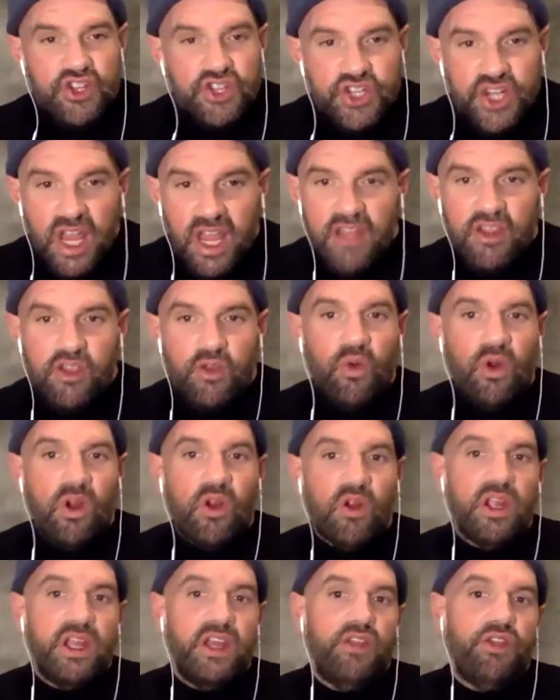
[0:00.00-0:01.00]

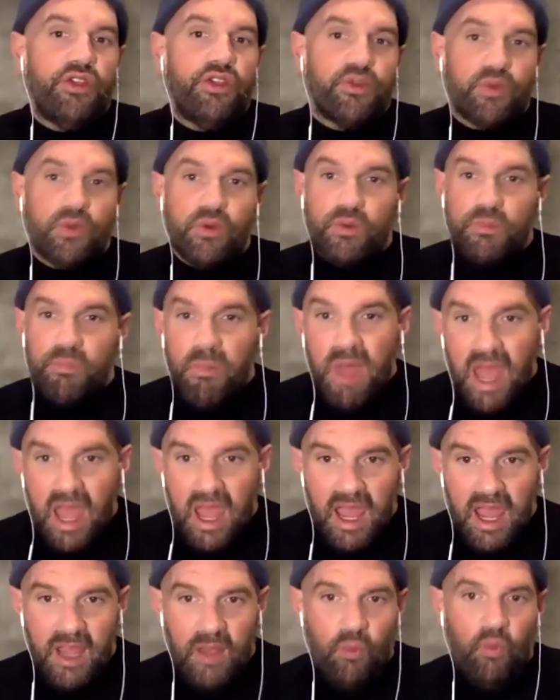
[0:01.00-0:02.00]
January through
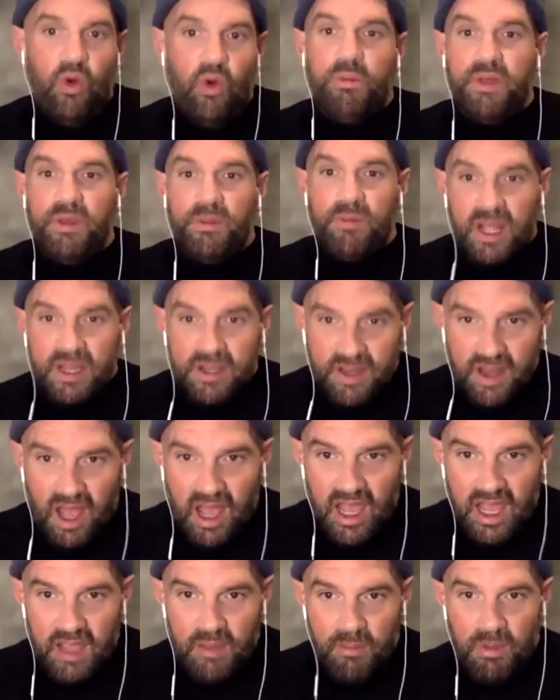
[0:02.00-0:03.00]
May will be my
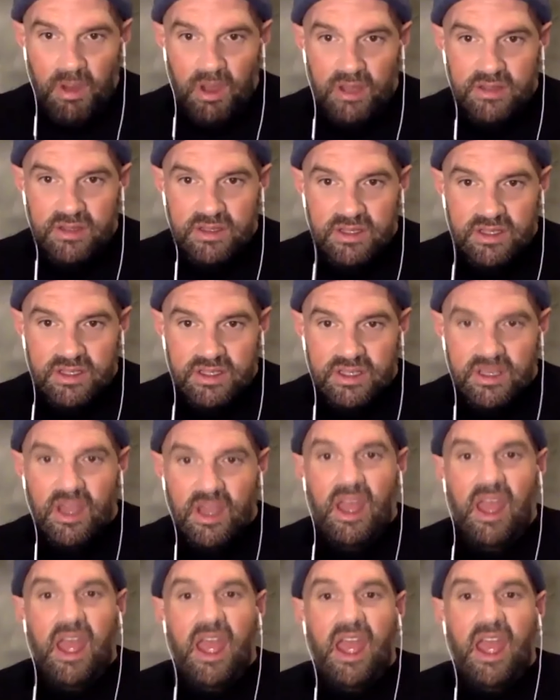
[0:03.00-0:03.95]
diet months.